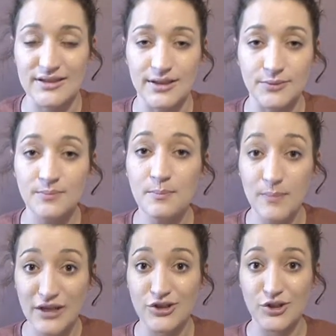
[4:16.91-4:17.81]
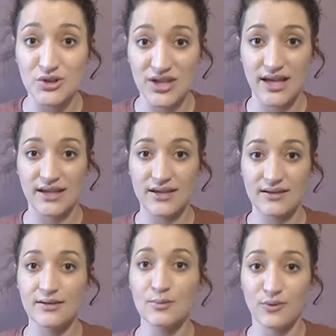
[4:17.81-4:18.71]
So make sure you check
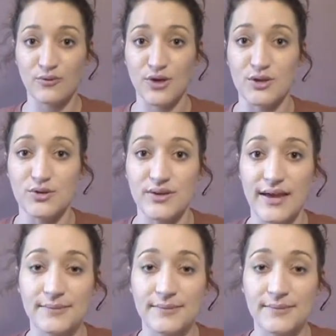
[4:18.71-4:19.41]
before you do that.